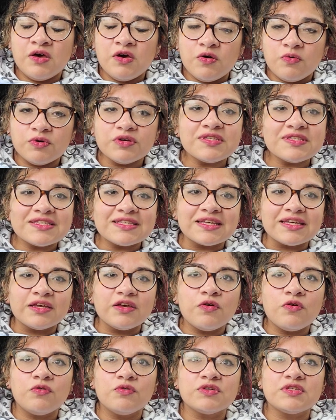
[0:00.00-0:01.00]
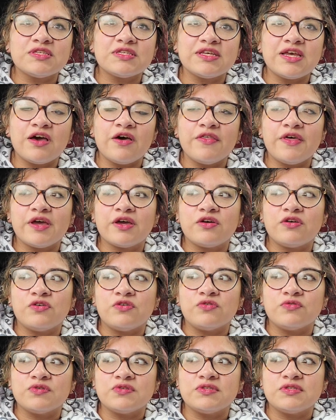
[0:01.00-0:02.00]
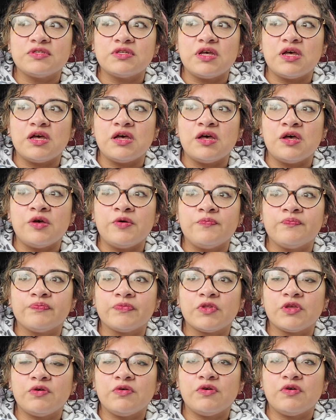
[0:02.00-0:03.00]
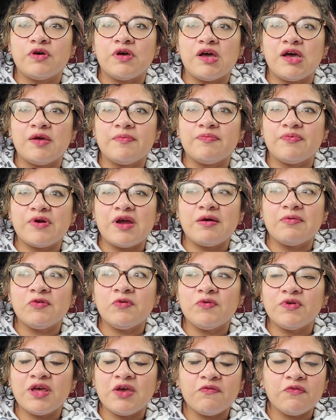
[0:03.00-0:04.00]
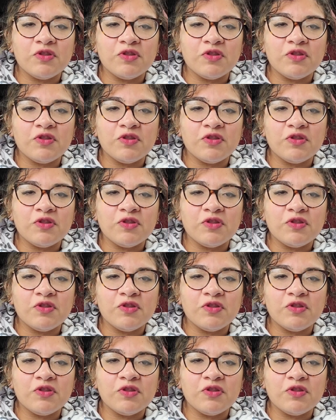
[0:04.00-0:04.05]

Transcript: we'll see how that goes. I probably won't have